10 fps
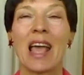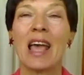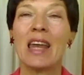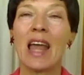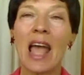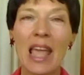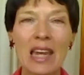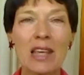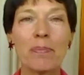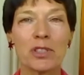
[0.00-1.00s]
And
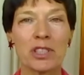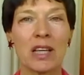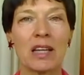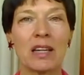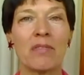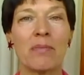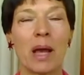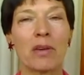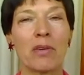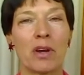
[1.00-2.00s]
eighty percent of
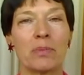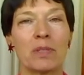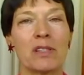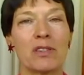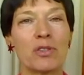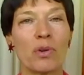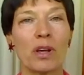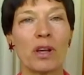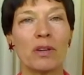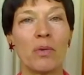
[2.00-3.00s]
microbes in the
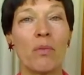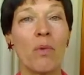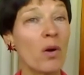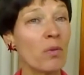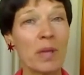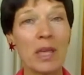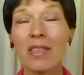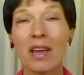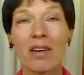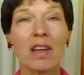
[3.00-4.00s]
soil won't be
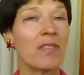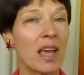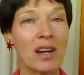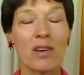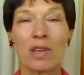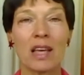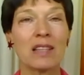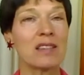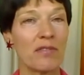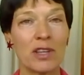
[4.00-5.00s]
there if they don't
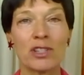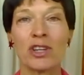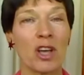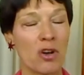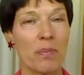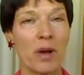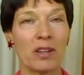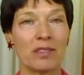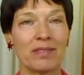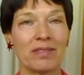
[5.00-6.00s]
get sufficient cobalt.